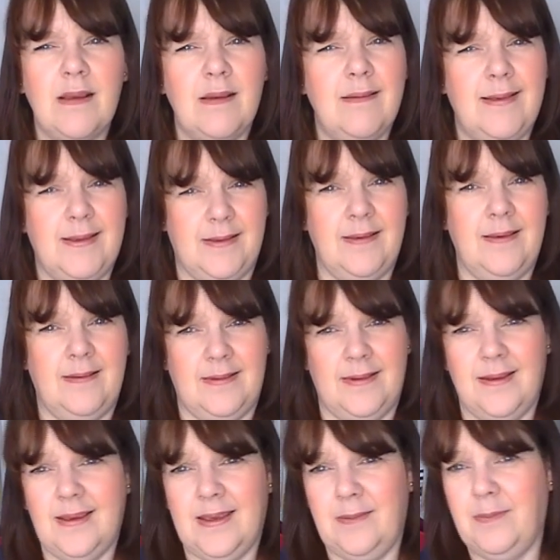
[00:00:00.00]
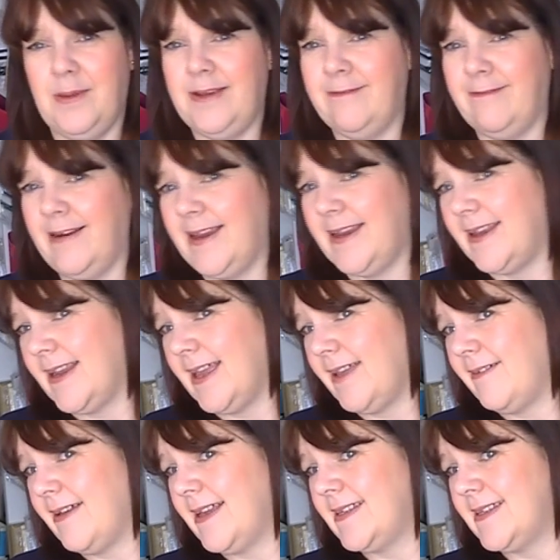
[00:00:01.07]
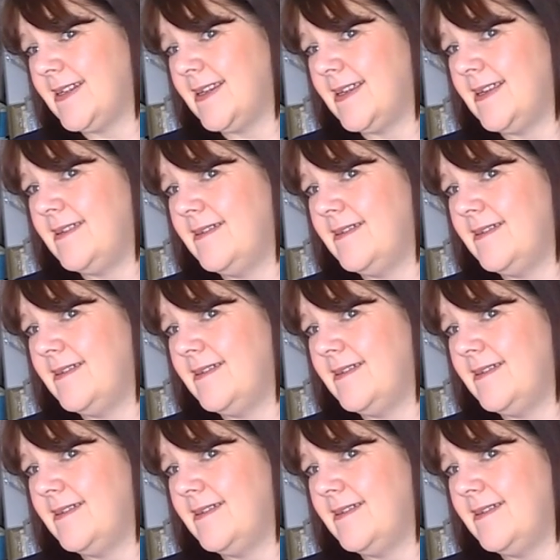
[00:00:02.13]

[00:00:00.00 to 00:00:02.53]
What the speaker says: It looks like it might rain now actually.